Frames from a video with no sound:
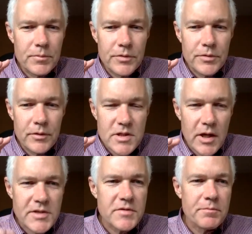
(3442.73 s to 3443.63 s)
There's
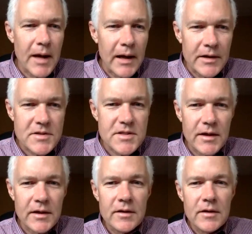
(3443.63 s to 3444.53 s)
lots of
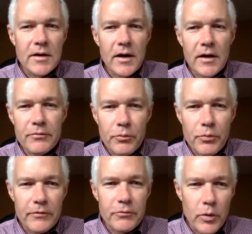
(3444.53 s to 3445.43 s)
balancing
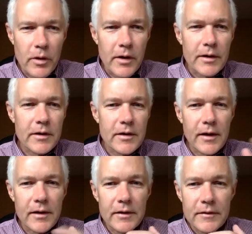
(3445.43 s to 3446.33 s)
of work
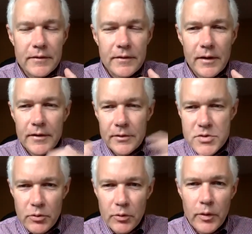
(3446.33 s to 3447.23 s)
and
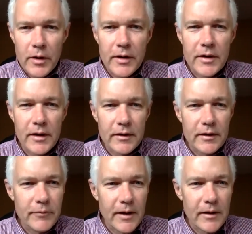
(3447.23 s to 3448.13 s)
schoolwork
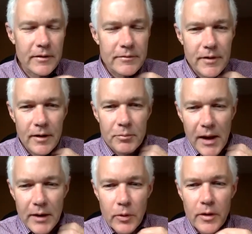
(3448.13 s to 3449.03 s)
and
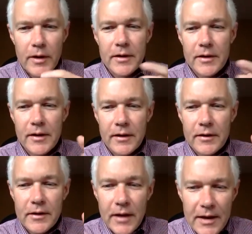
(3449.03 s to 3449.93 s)
paid work
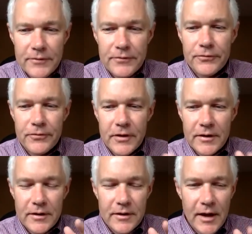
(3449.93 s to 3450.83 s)
and life
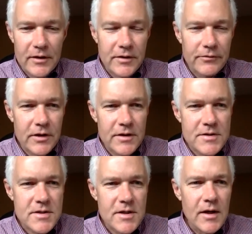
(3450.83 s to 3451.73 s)
and activities.